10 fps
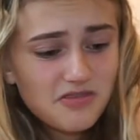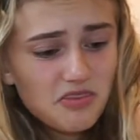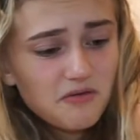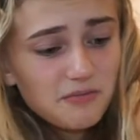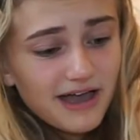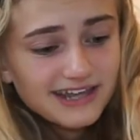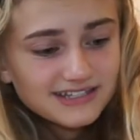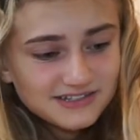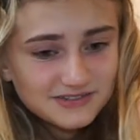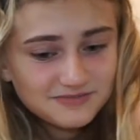the
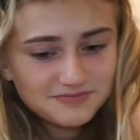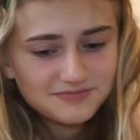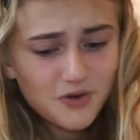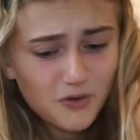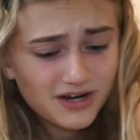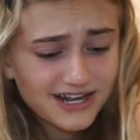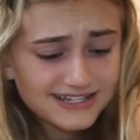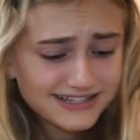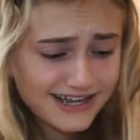best organizing